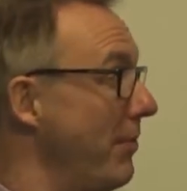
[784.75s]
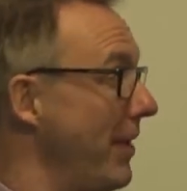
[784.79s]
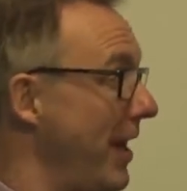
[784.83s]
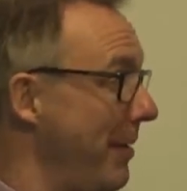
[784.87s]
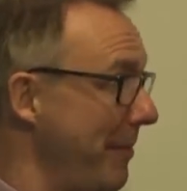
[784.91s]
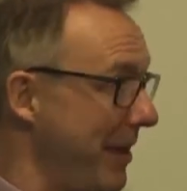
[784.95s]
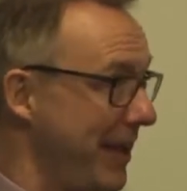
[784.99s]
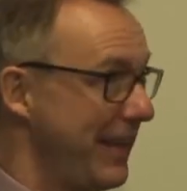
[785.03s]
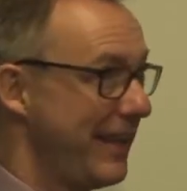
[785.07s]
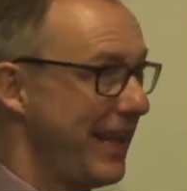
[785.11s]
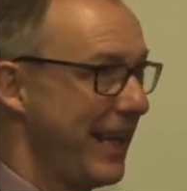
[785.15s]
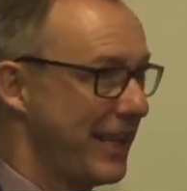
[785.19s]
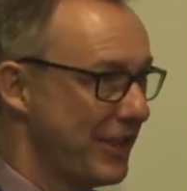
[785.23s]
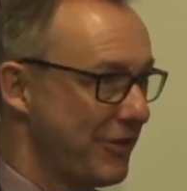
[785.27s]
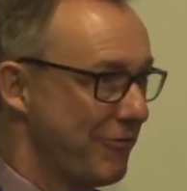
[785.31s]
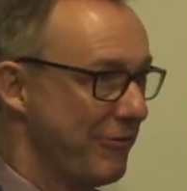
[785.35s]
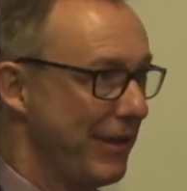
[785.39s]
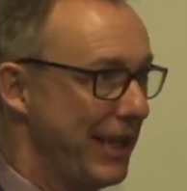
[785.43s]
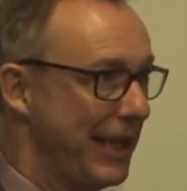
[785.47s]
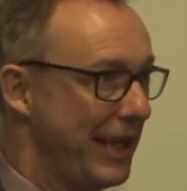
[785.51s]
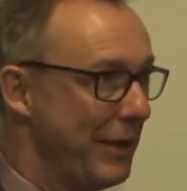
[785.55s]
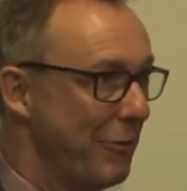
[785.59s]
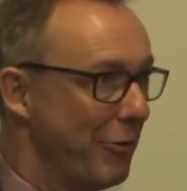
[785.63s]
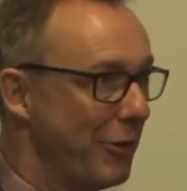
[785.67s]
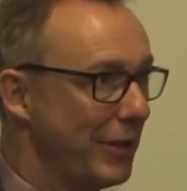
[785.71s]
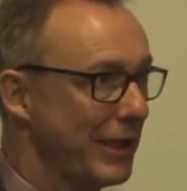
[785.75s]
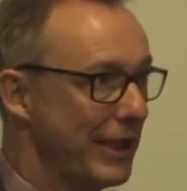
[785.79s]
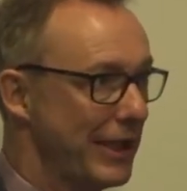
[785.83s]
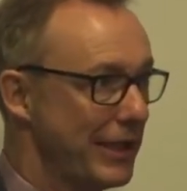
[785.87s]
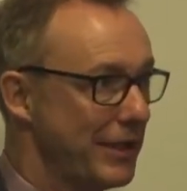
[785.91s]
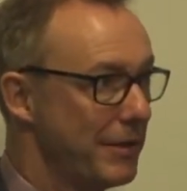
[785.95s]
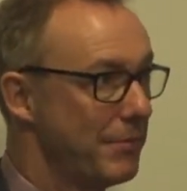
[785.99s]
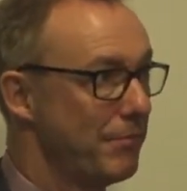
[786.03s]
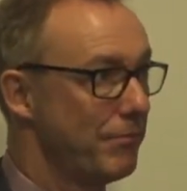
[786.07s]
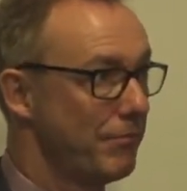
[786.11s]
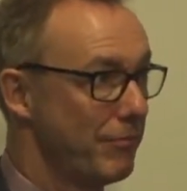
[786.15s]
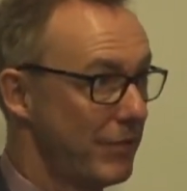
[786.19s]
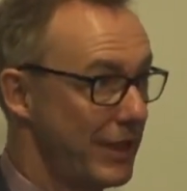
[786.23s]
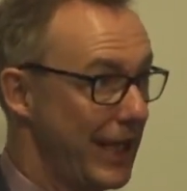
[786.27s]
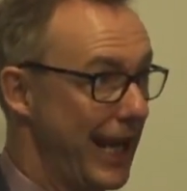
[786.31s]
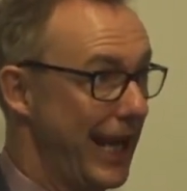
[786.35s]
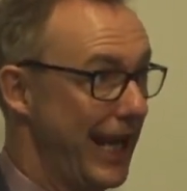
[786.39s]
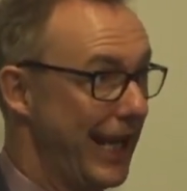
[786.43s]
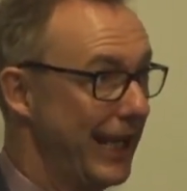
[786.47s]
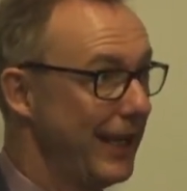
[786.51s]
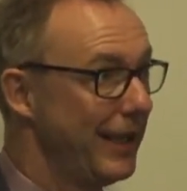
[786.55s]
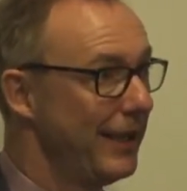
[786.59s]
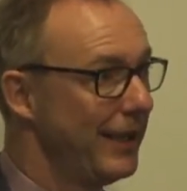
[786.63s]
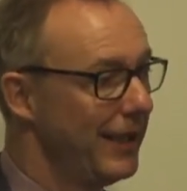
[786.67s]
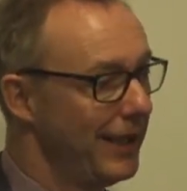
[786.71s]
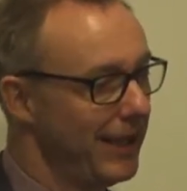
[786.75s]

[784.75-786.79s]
I mean, that's really what he's saying.